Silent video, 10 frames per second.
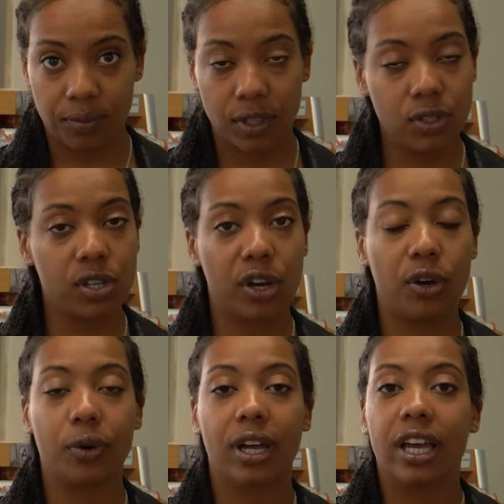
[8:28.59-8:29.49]

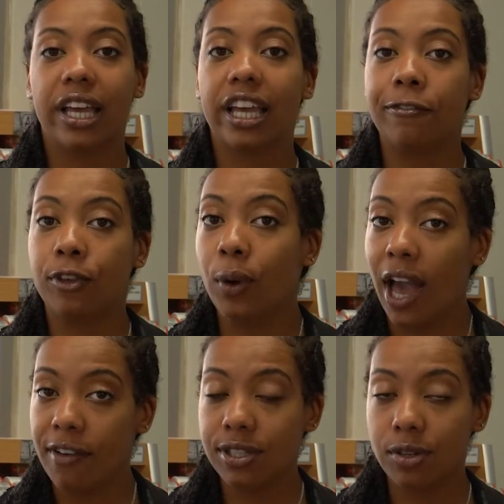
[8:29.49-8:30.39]
So if you
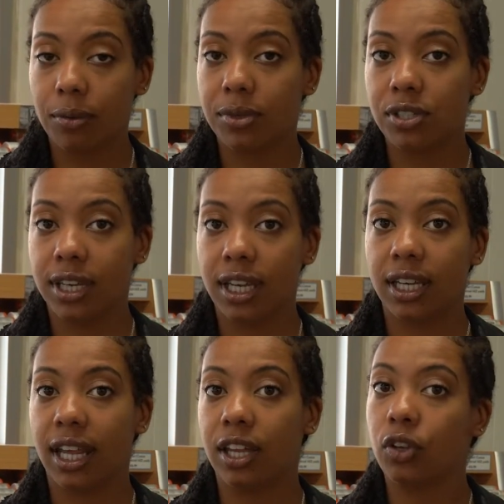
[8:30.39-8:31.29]
have a sewing machine
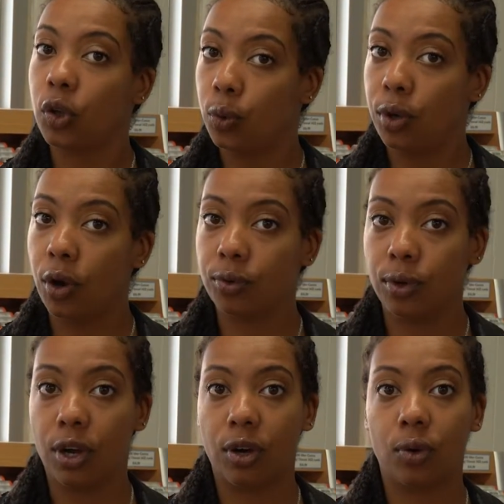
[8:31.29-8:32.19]
and you don't
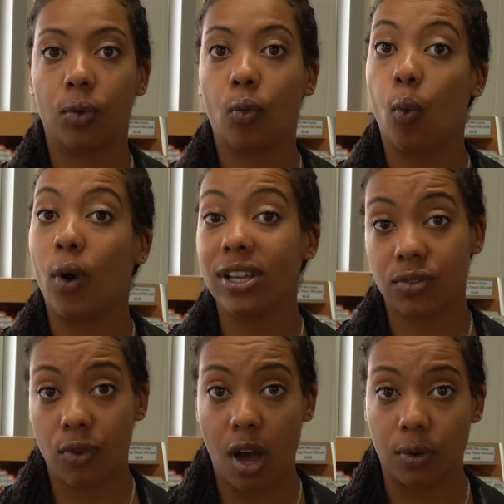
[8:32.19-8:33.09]
know what's
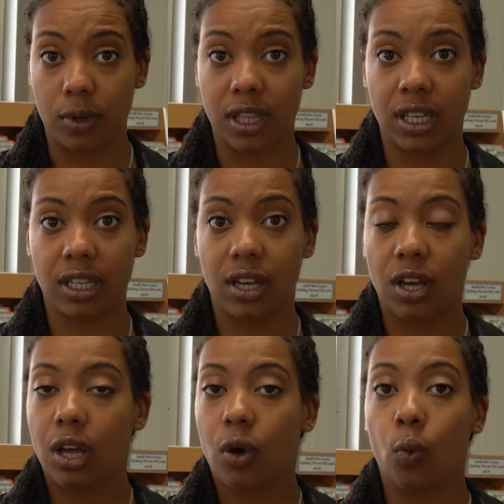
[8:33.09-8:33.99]
wrong with it,
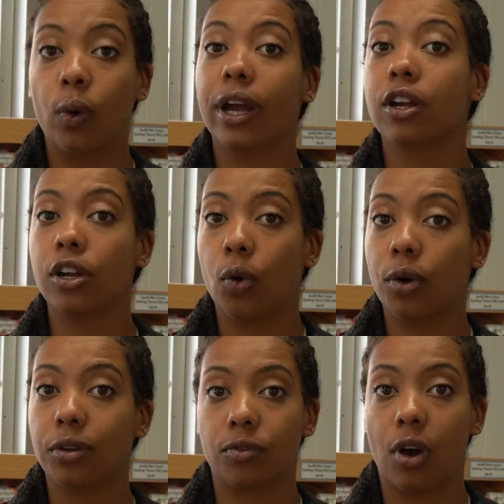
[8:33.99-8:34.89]
where you're
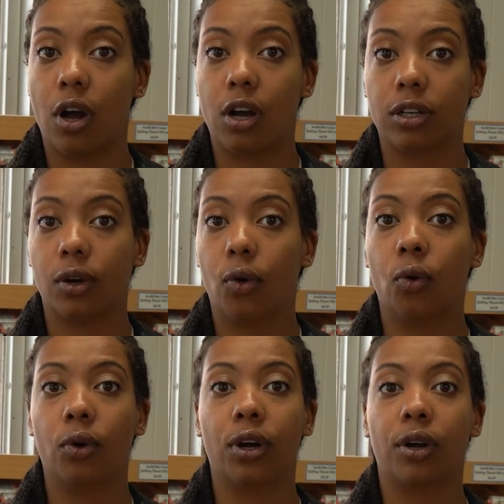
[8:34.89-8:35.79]
going wrong,
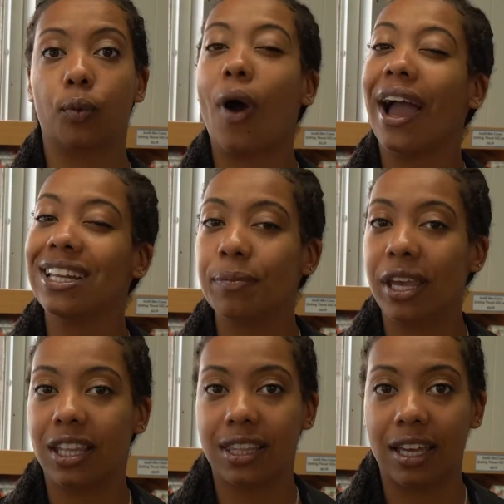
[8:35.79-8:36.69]
or why it's
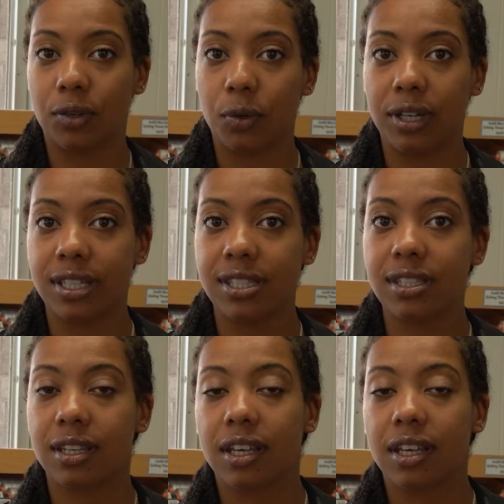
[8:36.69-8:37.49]
making that noise,